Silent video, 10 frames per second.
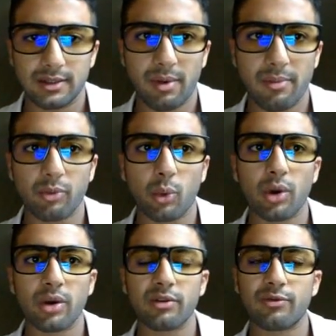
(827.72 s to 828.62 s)
remember,
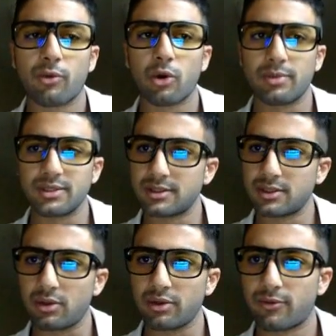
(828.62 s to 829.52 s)
Warrior Forum isn't
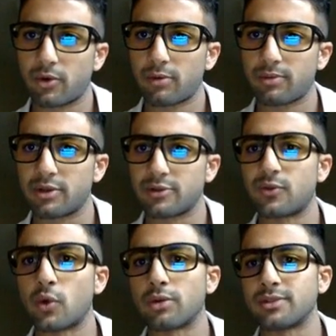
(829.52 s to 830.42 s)
the only forum. There's
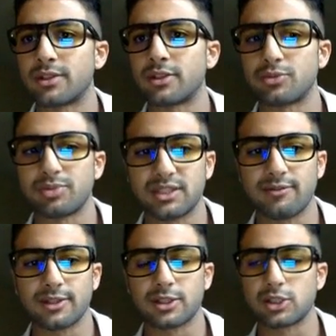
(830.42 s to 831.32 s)
forums that are
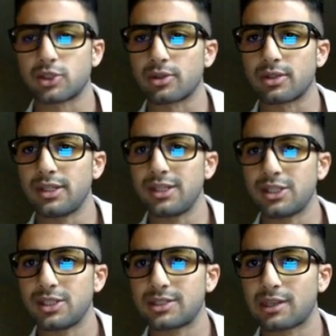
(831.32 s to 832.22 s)
specific to certain
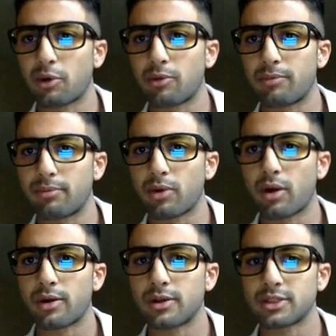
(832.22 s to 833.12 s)
niches. Some are a bit
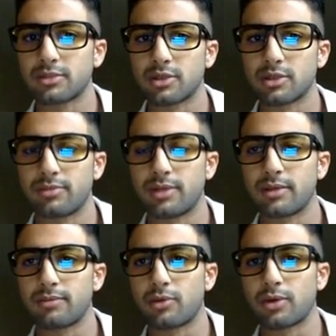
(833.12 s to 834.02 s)
broader, some are a
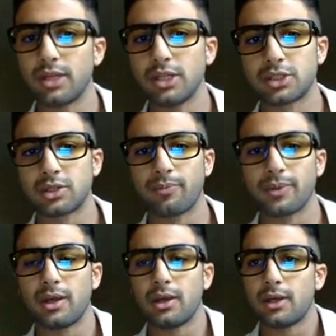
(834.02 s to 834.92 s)
bit more niche. So,
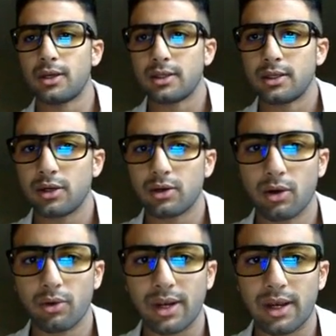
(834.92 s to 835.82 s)

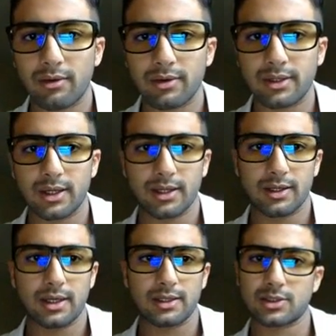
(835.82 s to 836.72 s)
go around
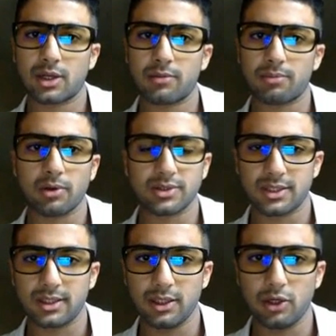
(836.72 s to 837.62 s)
and start
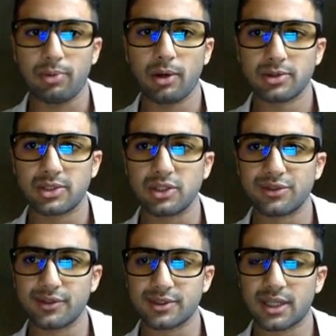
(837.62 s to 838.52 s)
posting. Post
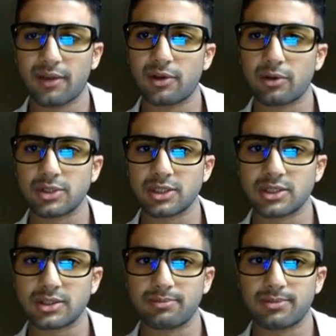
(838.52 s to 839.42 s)
useful stuff. Don't
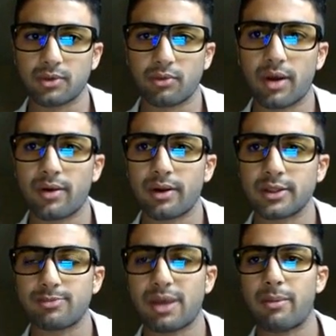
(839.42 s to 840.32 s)
just run around
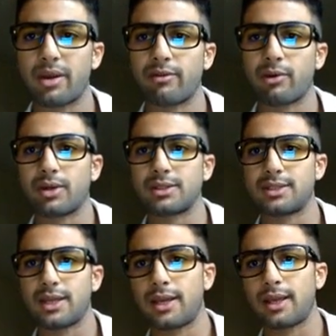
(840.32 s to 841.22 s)
spamming everyone
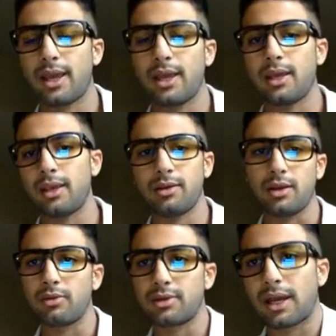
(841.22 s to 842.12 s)
saying, hey,
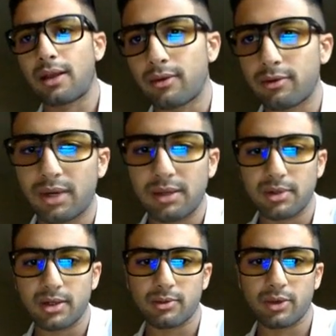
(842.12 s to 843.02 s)
download my book,